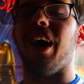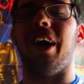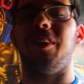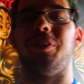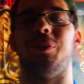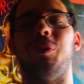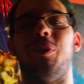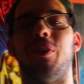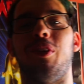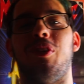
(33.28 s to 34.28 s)
I
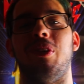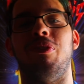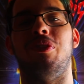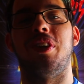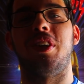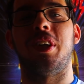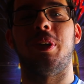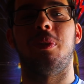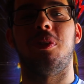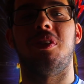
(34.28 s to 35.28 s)
do some
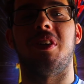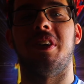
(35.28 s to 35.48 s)
videos